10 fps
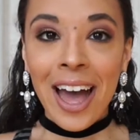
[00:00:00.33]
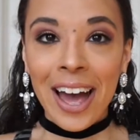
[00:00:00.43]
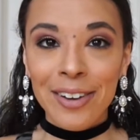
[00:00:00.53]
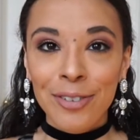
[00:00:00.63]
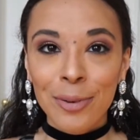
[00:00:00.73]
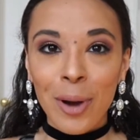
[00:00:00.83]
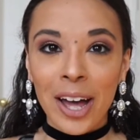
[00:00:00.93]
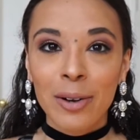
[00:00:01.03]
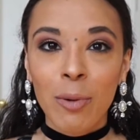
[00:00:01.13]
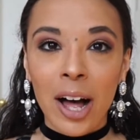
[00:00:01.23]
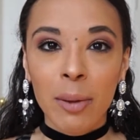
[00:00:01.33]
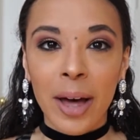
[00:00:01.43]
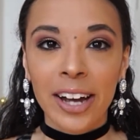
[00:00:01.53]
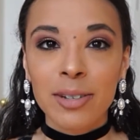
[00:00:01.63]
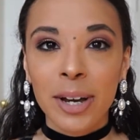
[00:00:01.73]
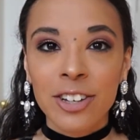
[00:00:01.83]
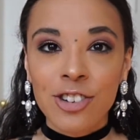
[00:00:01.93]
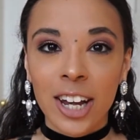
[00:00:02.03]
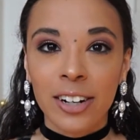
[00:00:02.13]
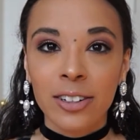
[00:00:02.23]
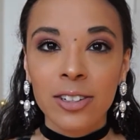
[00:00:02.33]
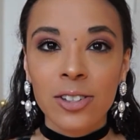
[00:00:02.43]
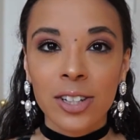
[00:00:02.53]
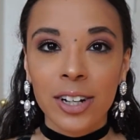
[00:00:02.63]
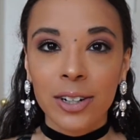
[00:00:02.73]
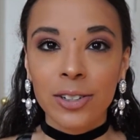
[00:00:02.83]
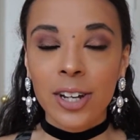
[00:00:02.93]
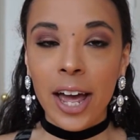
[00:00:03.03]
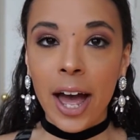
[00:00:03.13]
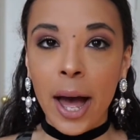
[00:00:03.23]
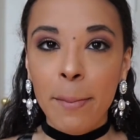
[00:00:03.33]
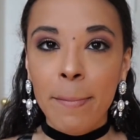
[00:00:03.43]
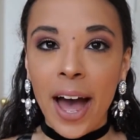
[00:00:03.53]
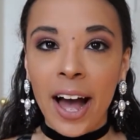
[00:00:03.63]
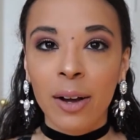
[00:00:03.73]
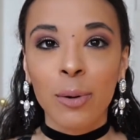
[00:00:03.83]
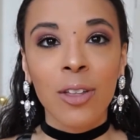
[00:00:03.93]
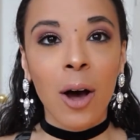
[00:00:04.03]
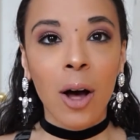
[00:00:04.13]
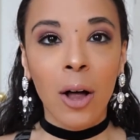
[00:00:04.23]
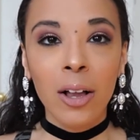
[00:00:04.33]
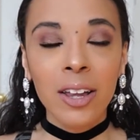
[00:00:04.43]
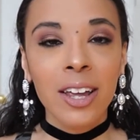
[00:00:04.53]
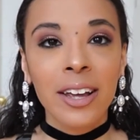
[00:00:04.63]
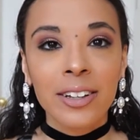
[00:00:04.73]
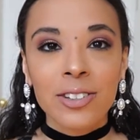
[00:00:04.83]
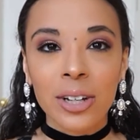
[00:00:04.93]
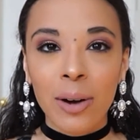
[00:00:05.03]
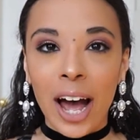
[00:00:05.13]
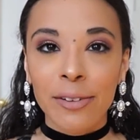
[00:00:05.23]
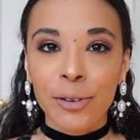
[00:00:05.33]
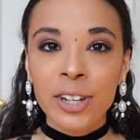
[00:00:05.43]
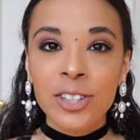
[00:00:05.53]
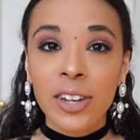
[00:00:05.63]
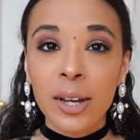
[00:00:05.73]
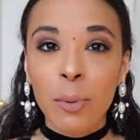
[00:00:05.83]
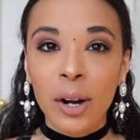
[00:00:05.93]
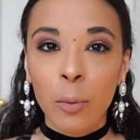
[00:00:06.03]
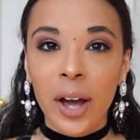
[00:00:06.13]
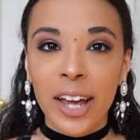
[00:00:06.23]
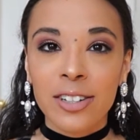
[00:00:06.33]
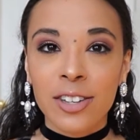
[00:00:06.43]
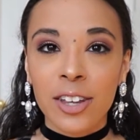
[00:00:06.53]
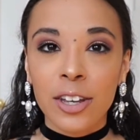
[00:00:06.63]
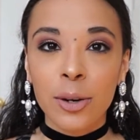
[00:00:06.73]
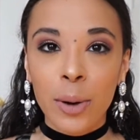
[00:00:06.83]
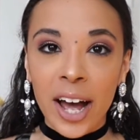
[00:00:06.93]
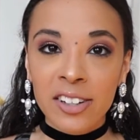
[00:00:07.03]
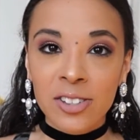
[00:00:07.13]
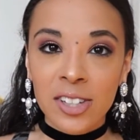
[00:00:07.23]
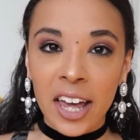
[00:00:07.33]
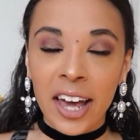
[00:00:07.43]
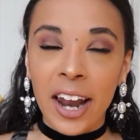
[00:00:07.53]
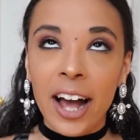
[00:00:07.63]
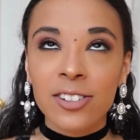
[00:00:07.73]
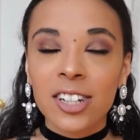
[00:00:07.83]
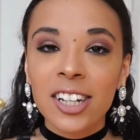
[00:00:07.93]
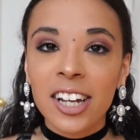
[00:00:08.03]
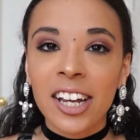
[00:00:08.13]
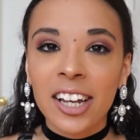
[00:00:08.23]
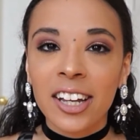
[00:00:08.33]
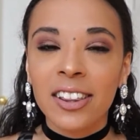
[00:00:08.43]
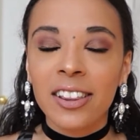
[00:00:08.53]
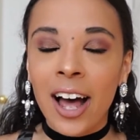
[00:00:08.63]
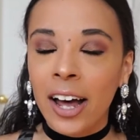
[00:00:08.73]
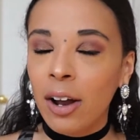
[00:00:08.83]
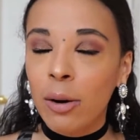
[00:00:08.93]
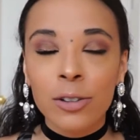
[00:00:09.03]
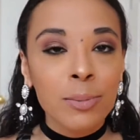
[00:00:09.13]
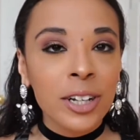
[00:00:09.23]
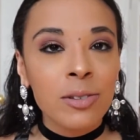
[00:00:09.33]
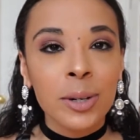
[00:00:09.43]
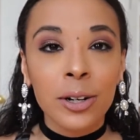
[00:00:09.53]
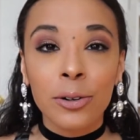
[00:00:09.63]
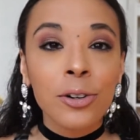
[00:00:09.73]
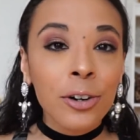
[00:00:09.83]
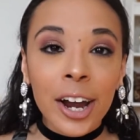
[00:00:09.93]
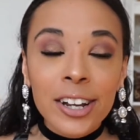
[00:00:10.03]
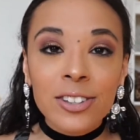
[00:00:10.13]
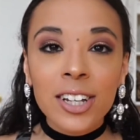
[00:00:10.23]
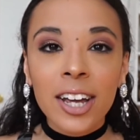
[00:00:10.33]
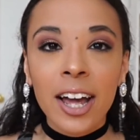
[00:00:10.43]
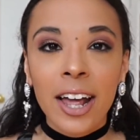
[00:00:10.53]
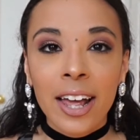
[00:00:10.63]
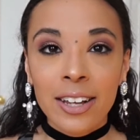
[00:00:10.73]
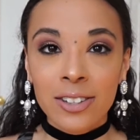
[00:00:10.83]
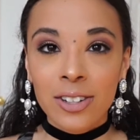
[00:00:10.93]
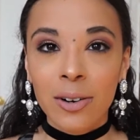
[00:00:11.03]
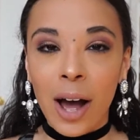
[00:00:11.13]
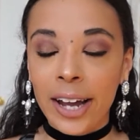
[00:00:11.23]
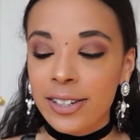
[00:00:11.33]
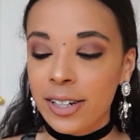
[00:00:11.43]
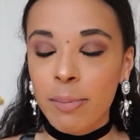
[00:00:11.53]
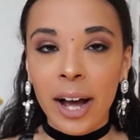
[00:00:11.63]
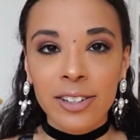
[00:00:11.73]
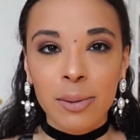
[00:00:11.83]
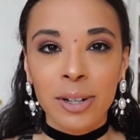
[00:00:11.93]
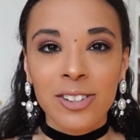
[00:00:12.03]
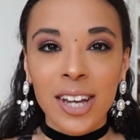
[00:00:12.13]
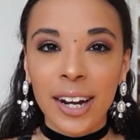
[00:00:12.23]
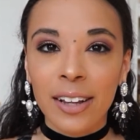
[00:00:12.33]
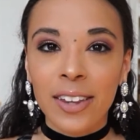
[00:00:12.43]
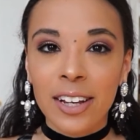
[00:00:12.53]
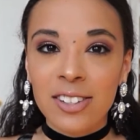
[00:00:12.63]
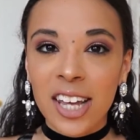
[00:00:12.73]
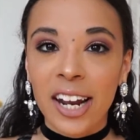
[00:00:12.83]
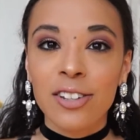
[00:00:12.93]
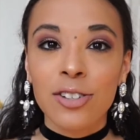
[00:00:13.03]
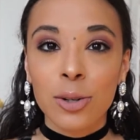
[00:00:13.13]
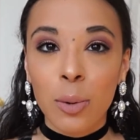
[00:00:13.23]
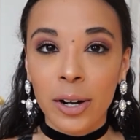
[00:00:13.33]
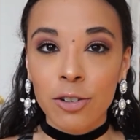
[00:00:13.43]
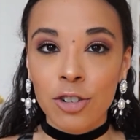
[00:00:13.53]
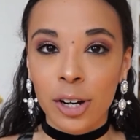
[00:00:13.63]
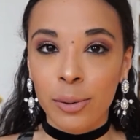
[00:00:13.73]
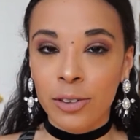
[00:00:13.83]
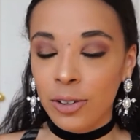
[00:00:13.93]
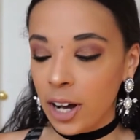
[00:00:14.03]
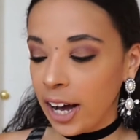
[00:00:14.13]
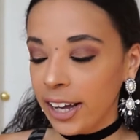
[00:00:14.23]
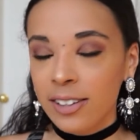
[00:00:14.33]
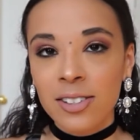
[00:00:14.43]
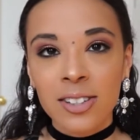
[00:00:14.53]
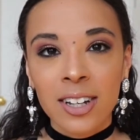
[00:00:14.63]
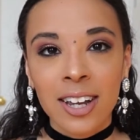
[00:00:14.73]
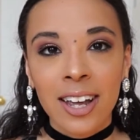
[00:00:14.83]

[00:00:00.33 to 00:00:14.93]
Hi everyone, welcome back to my channel. So today I'm back with a haul. So I recently went away to the US, and as a Canadian that always makes me go crazy. So I did buy some exciting things that I do want to share with you guys.